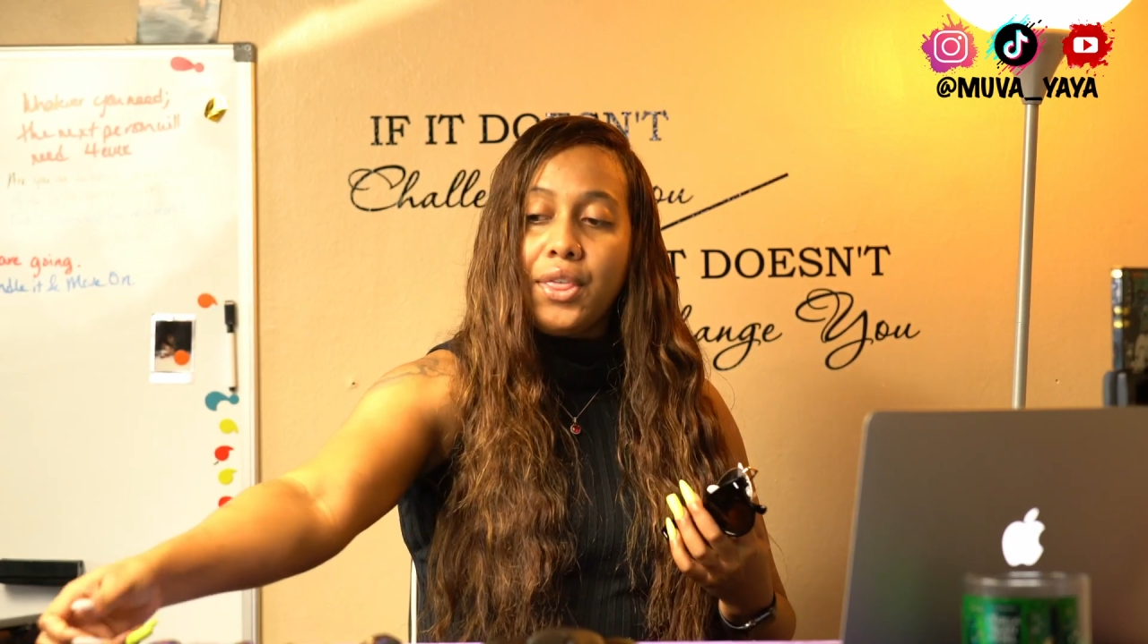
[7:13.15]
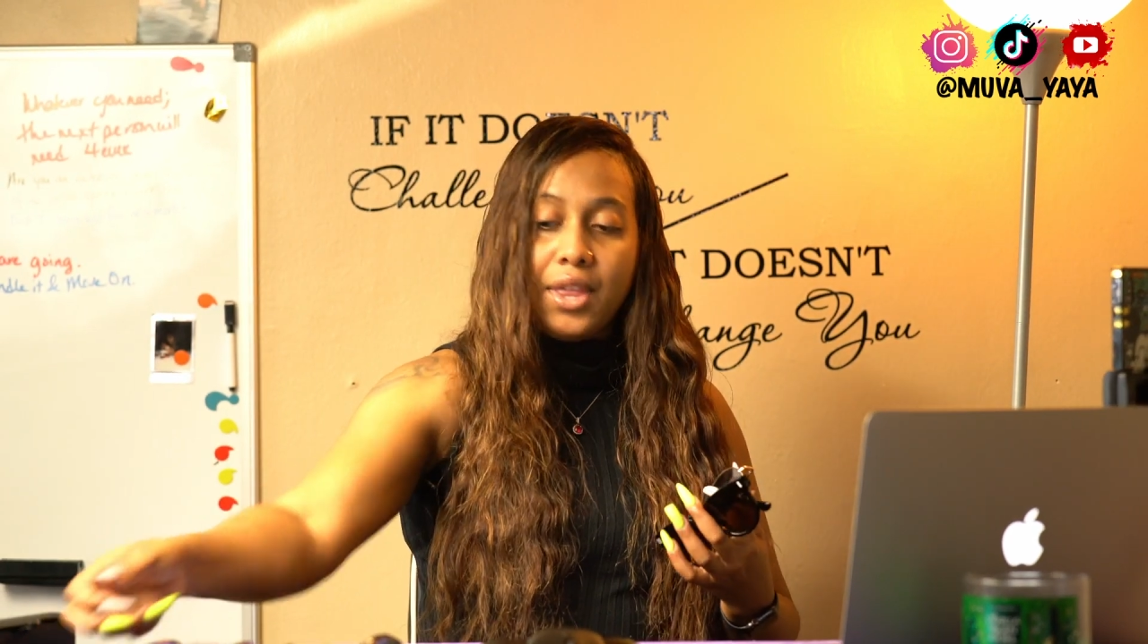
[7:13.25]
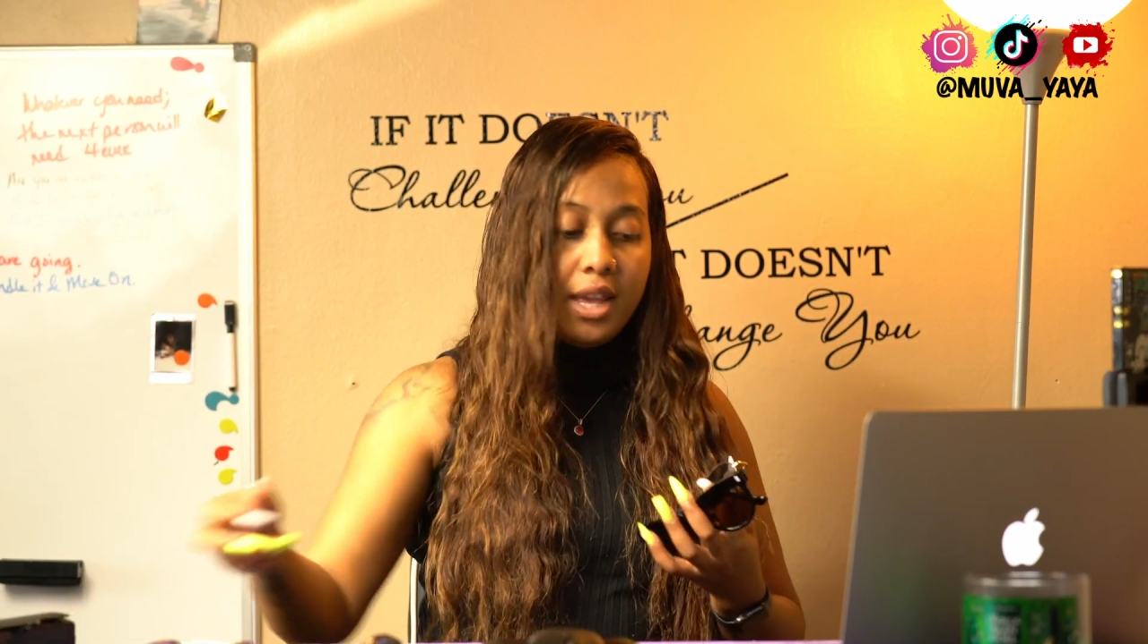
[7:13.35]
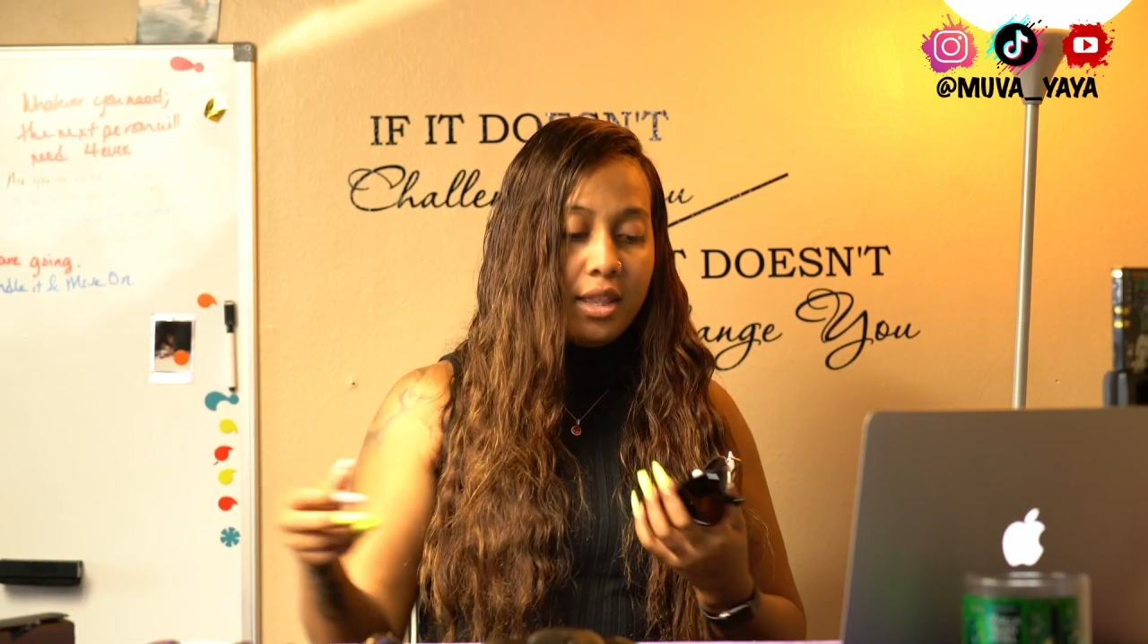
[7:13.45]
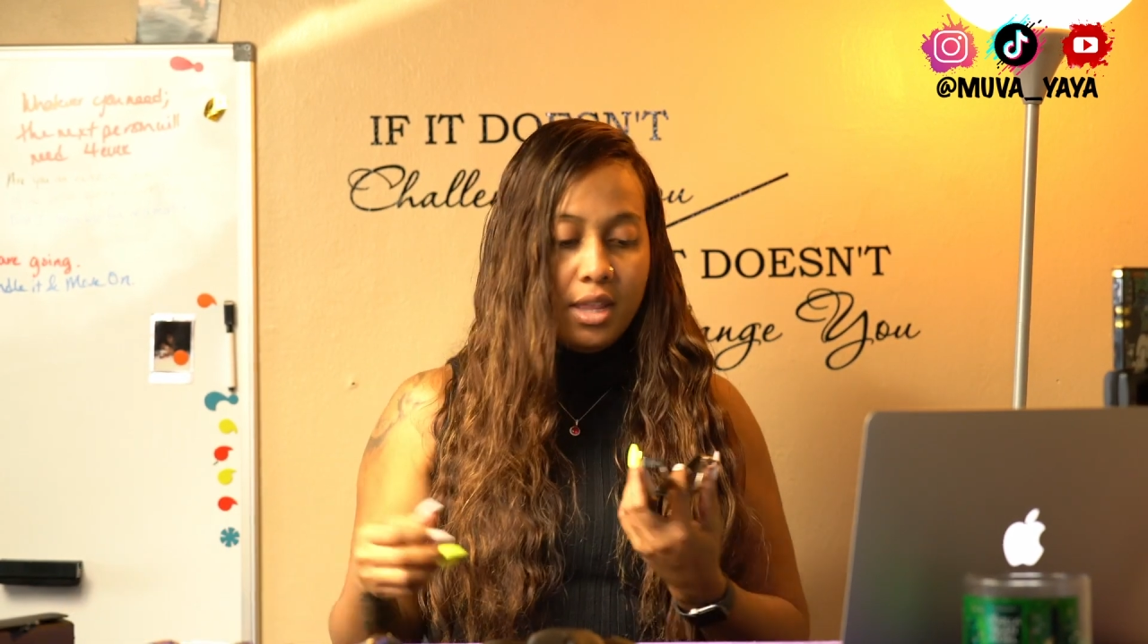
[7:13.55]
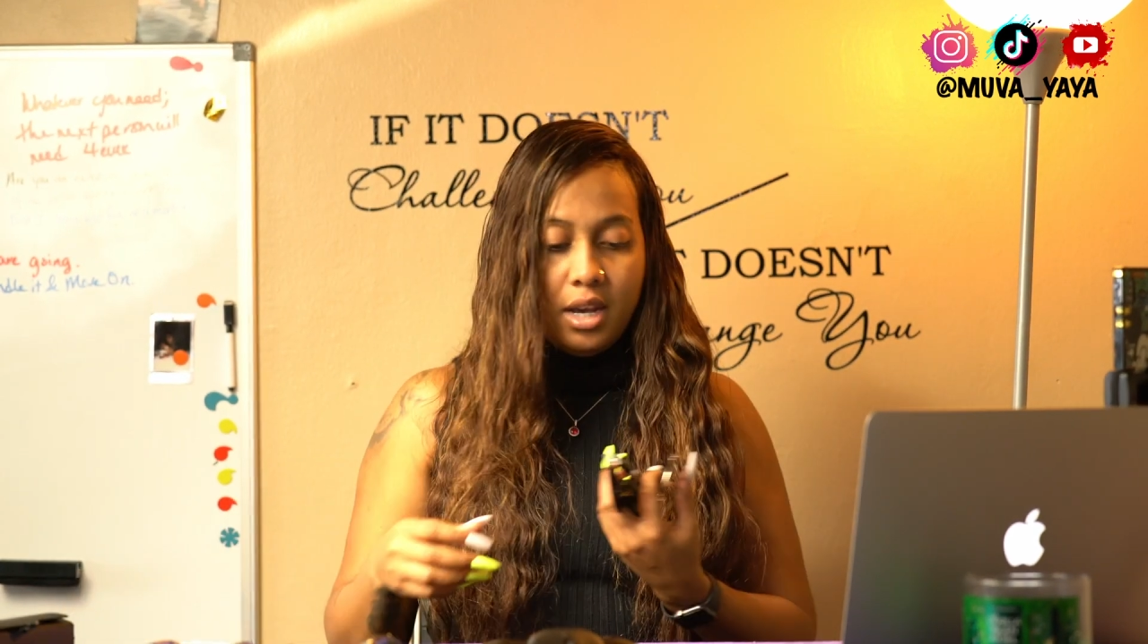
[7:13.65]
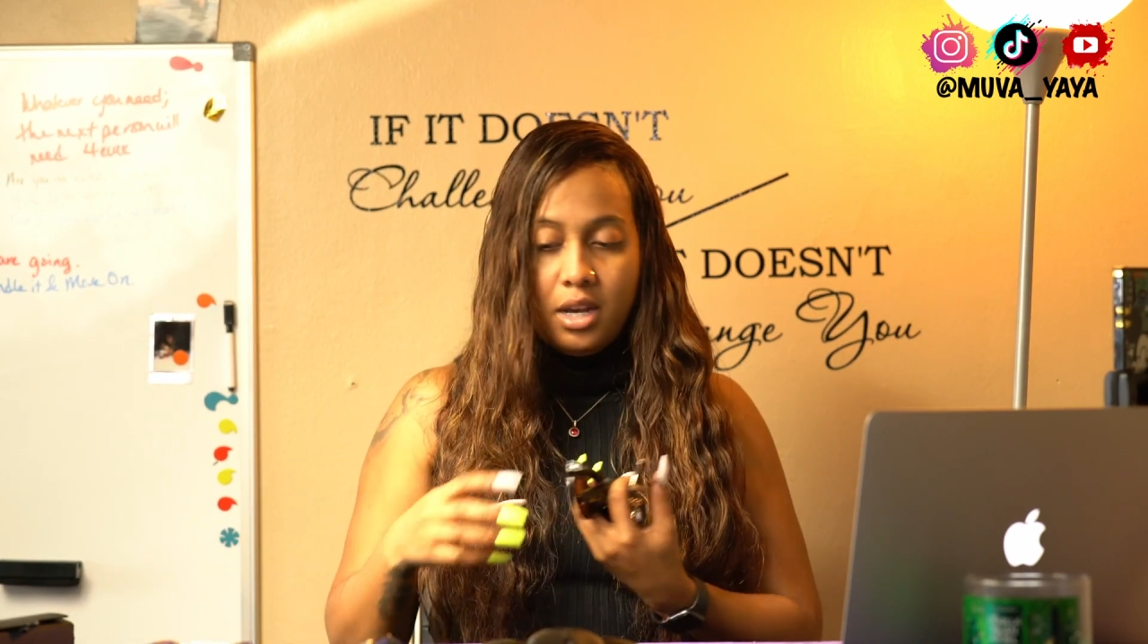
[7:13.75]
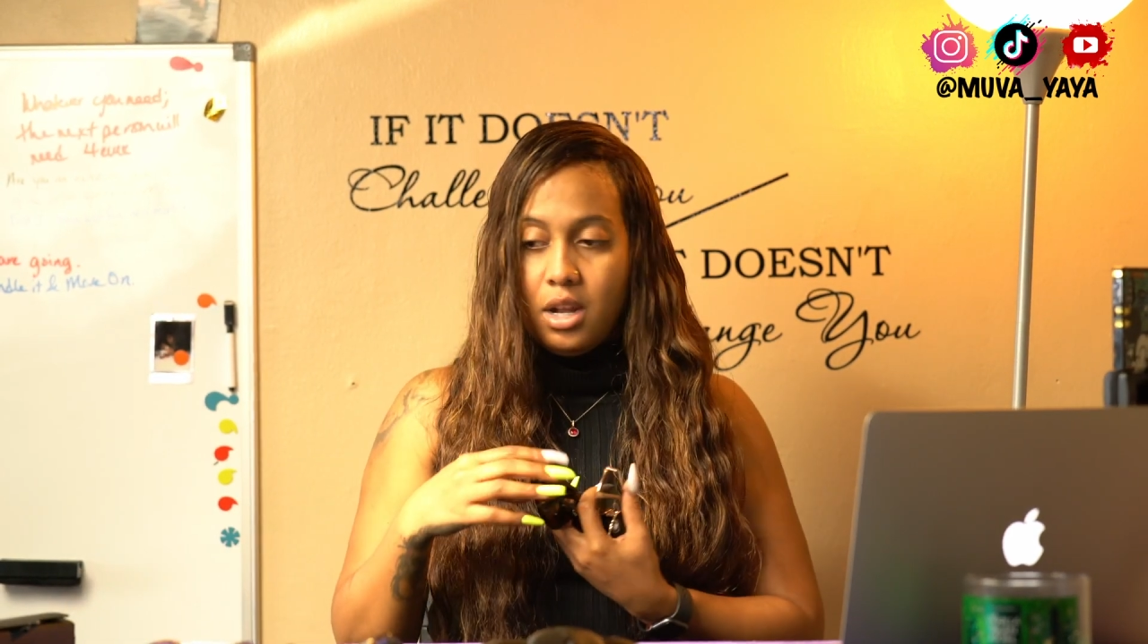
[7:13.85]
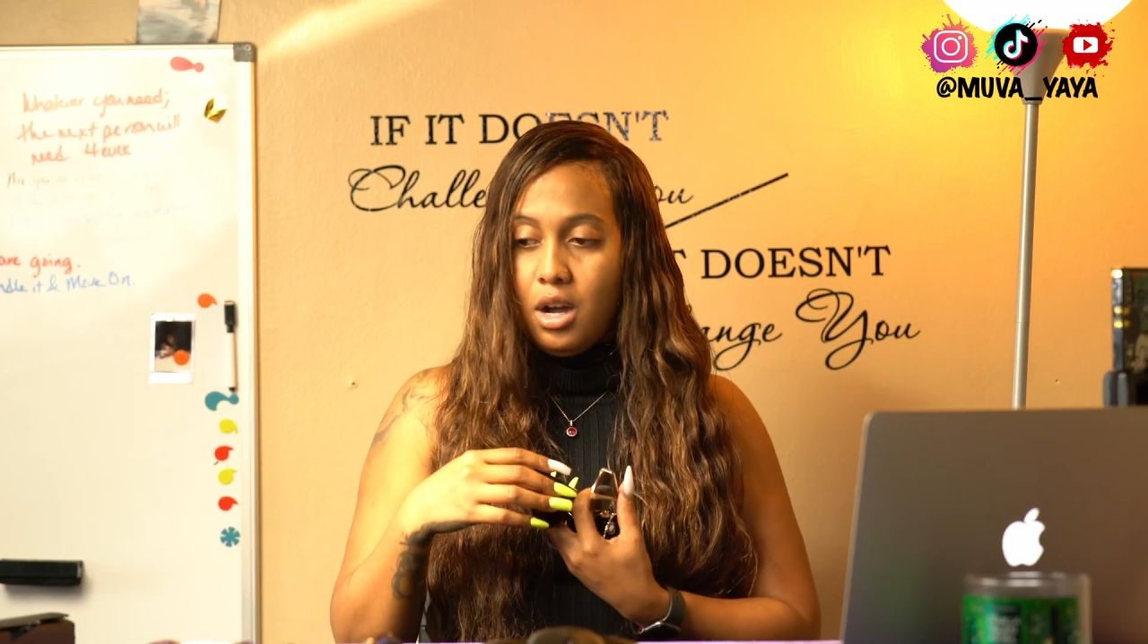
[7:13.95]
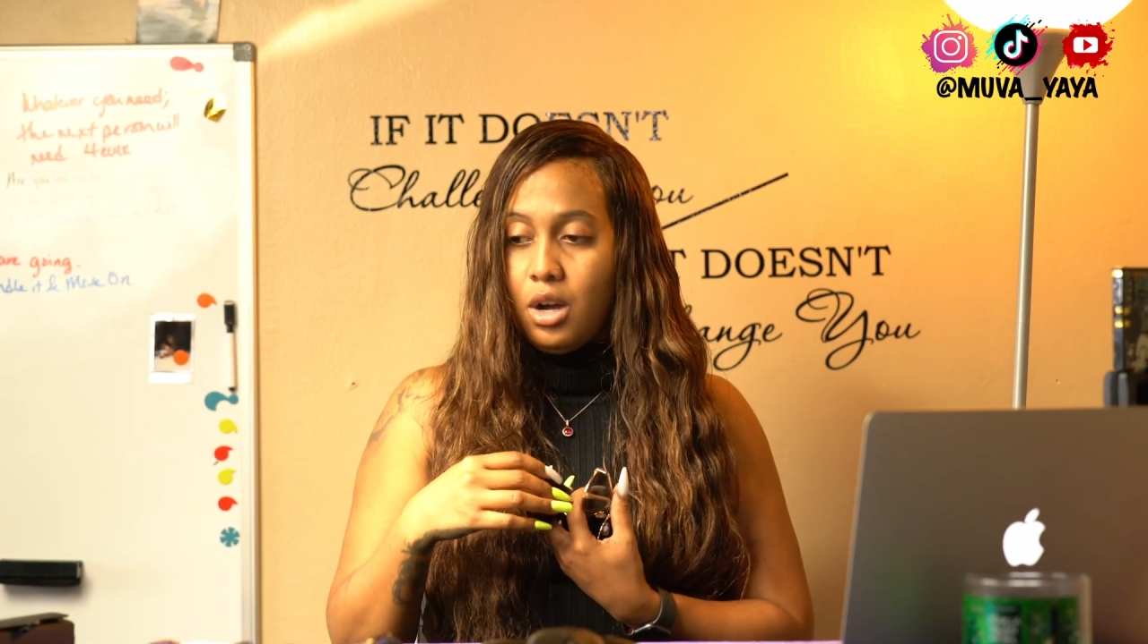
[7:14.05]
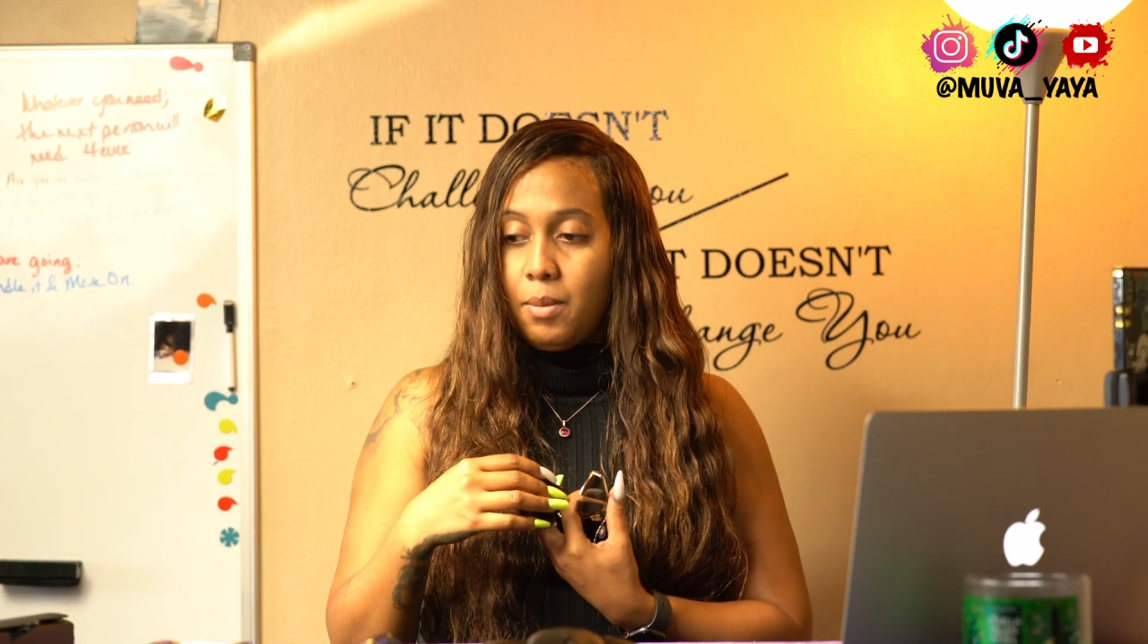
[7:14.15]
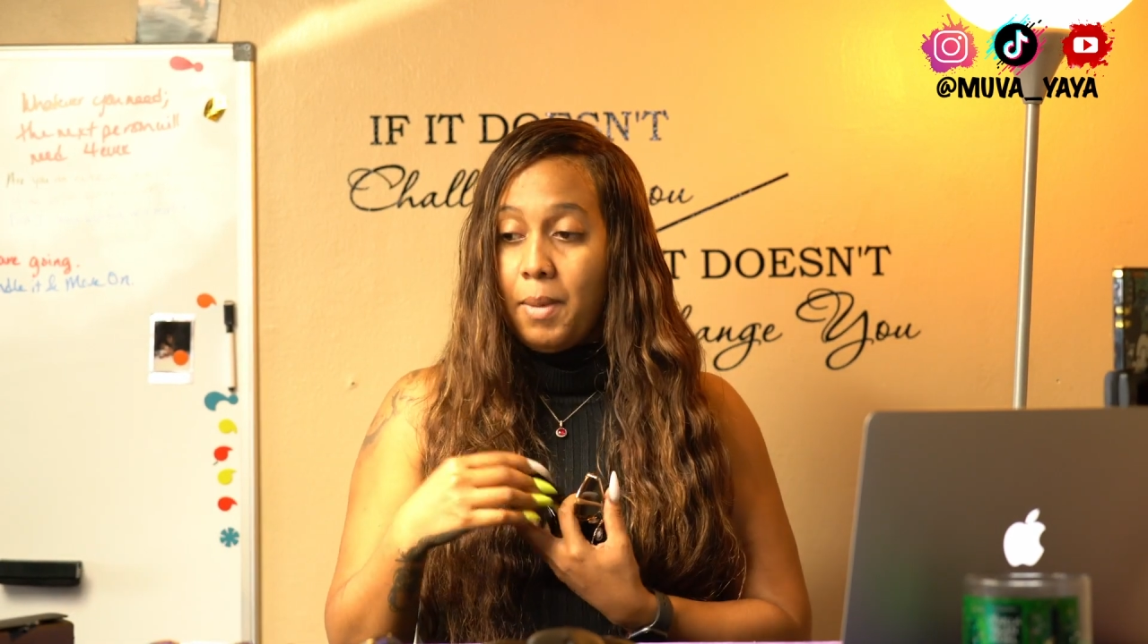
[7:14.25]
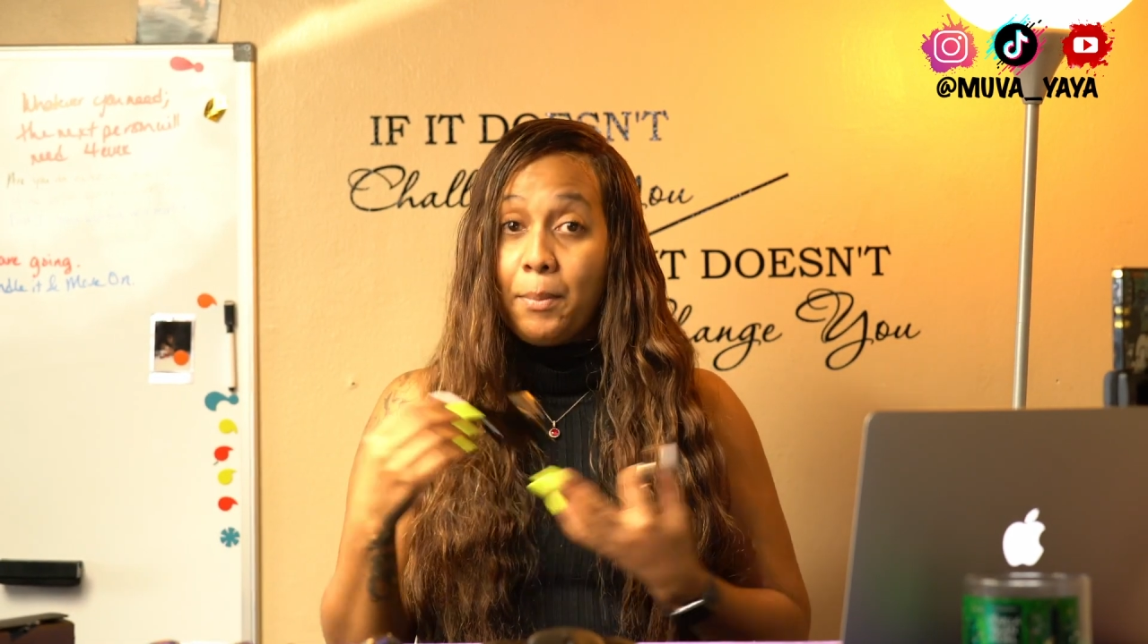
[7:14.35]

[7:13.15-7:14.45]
thing that um,